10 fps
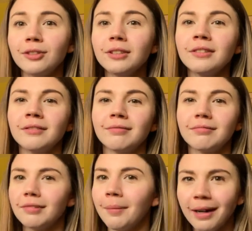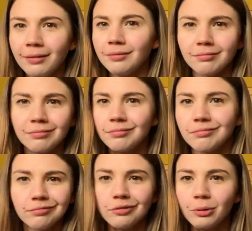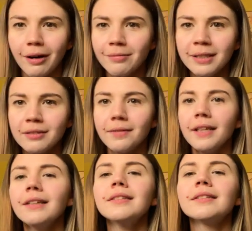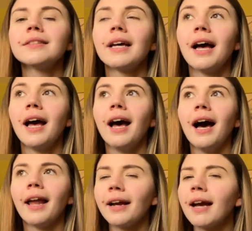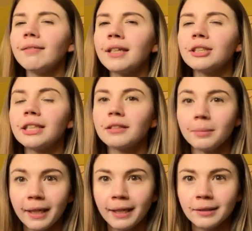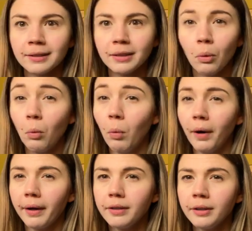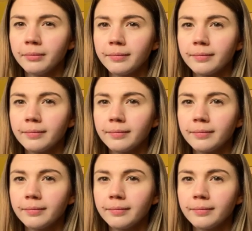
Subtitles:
done about 12 minutes of this and I haven't actually explained what I do.